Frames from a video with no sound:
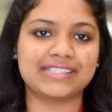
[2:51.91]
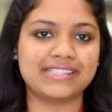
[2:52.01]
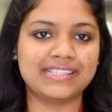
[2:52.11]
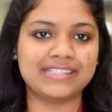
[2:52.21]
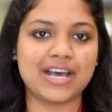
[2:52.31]

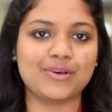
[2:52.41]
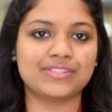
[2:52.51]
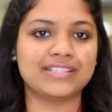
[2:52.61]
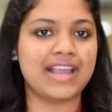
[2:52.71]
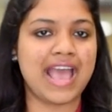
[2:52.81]

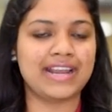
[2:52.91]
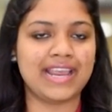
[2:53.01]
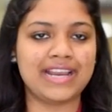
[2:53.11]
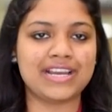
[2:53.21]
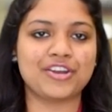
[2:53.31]

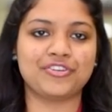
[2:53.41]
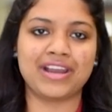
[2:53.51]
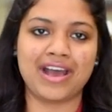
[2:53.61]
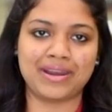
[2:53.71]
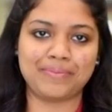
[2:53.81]

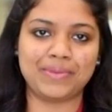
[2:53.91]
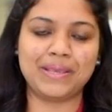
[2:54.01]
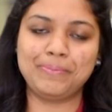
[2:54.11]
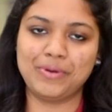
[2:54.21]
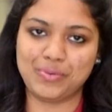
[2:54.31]
6,800
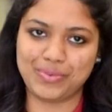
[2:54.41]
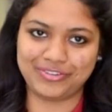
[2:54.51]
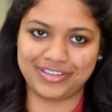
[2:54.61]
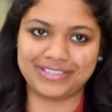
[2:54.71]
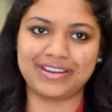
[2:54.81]
RMB per
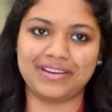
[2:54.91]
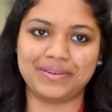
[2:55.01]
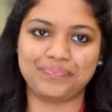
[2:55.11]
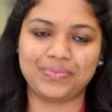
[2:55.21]
metric ton.